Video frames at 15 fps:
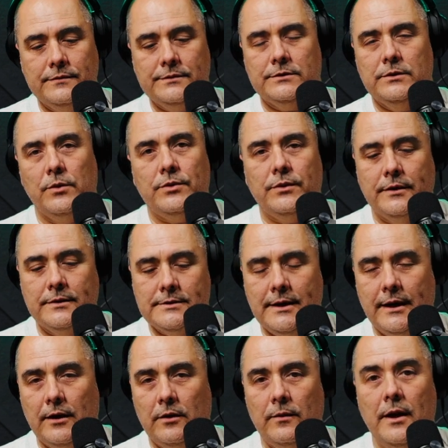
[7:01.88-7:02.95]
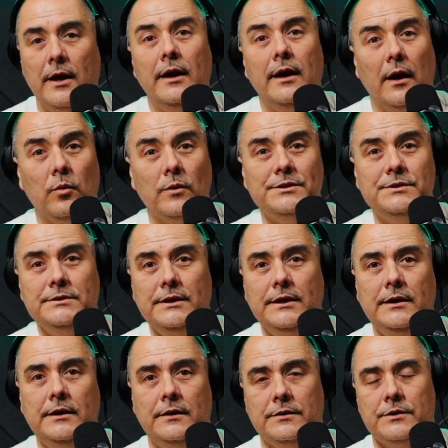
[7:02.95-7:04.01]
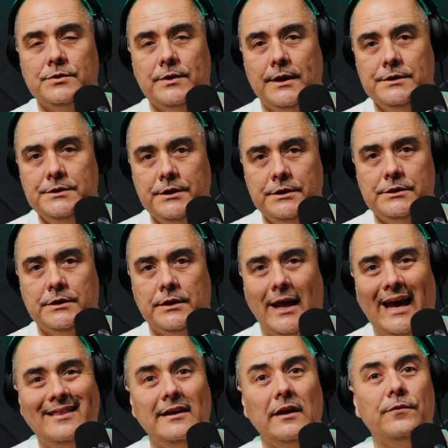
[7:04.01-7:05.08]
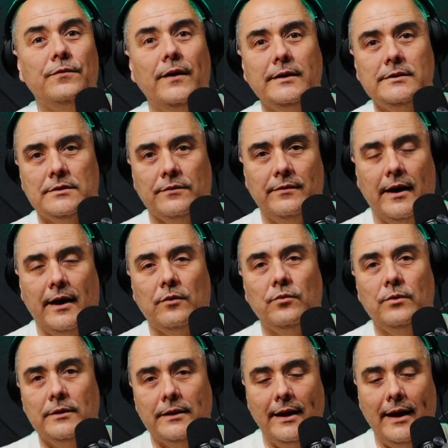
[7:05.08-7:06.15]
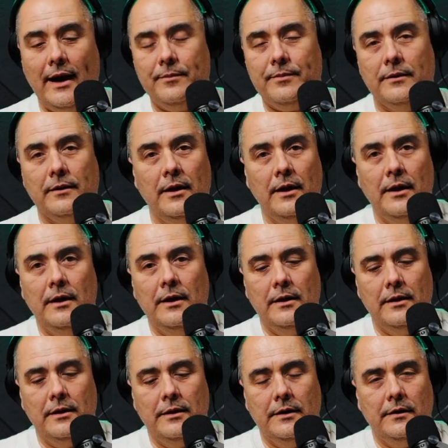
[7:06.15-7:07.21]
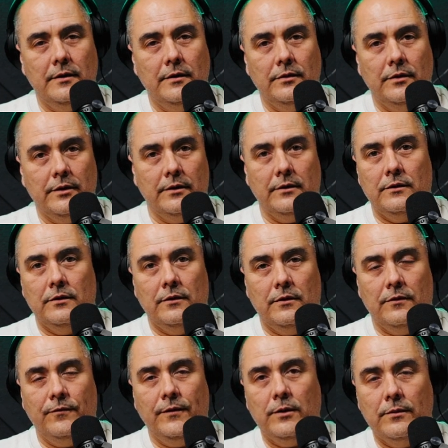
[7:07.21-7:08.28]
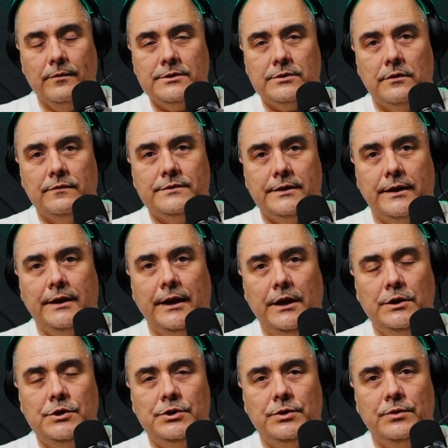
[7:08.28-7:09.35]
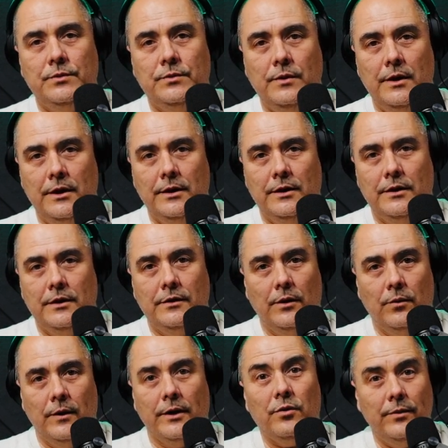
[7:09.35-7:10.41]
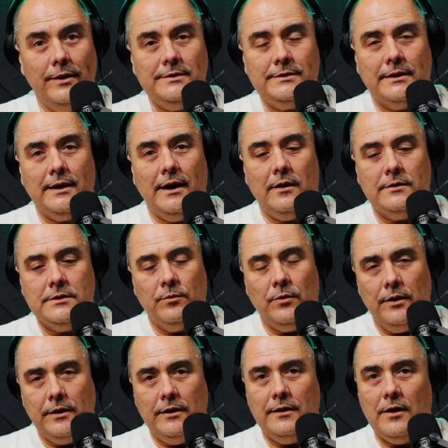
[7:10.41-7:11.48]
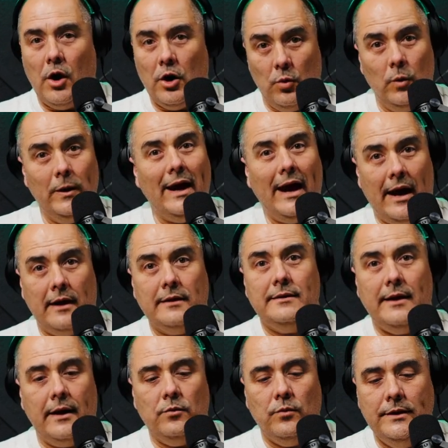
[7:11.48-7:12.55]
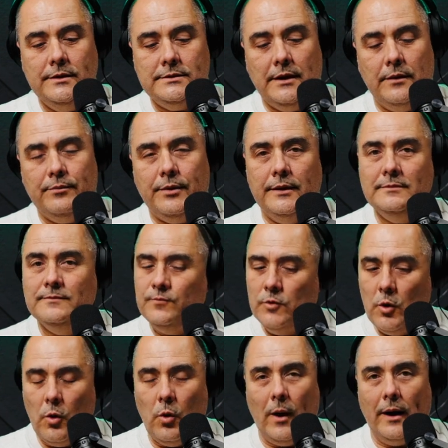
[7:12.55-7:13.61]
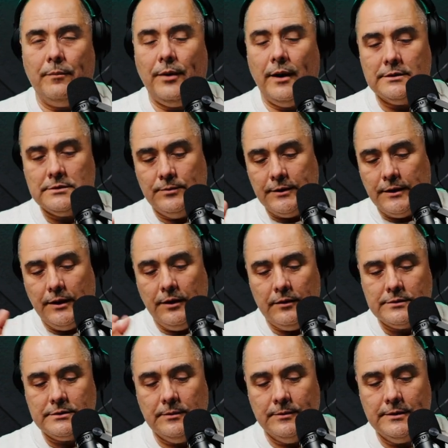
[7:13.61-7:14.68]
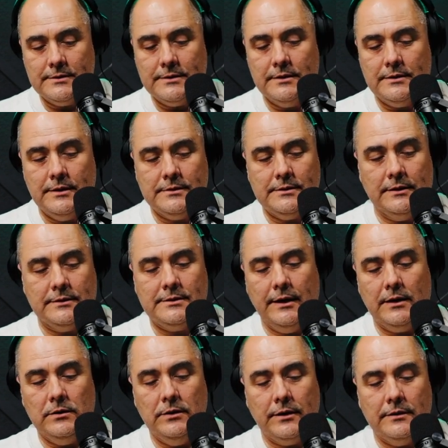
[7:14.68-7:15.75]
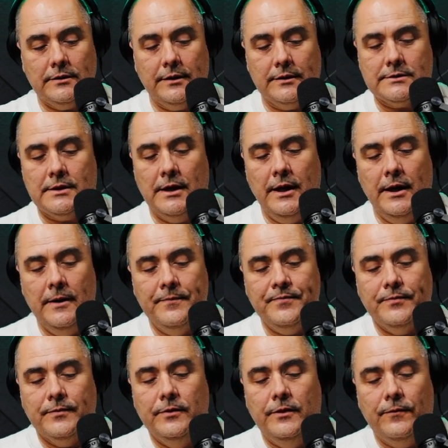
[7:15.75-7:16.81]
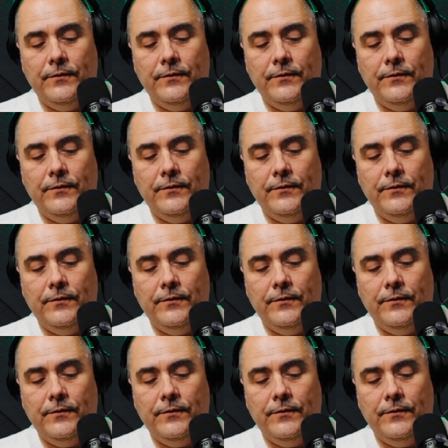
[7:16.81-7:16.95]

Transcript: of slow things down. And we're seeing the transition and the effects of that really happen. The Federal Reserve said in June they want to reset the housing market. Are we at that reset button? Quite possibly. Here are some of the statistics. Take a look at this. The